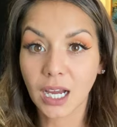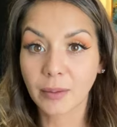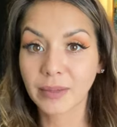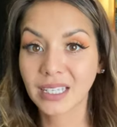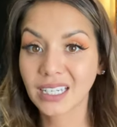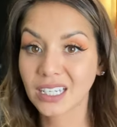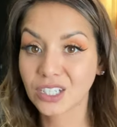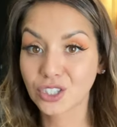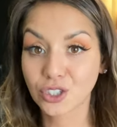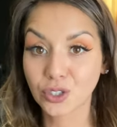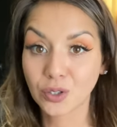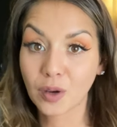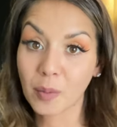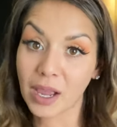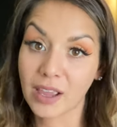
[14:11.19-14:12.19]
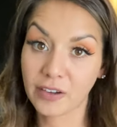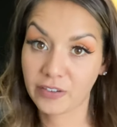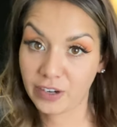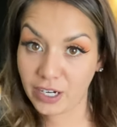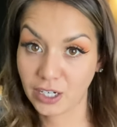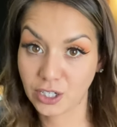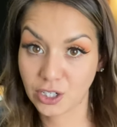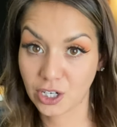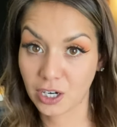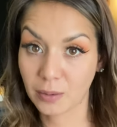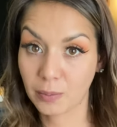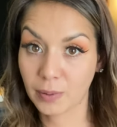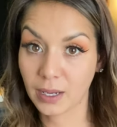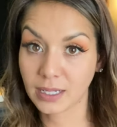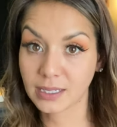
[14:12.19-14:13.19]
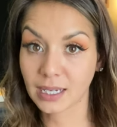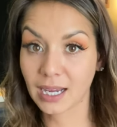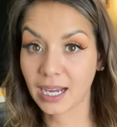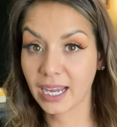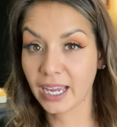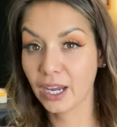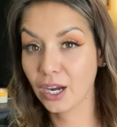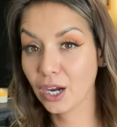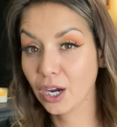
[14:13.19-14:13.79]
He didn't chew on my furniture, but I